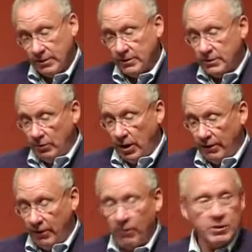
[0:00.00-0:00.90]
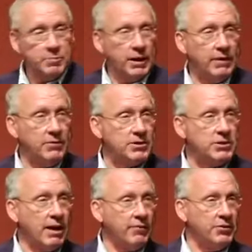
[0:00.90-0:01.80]
And they said, "Well, I've always believed in the
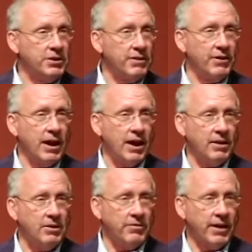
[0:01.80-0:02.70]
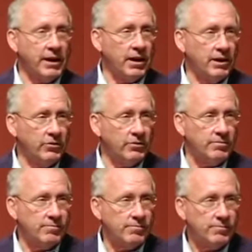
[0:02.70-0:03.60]
sovereignty of God and divine election."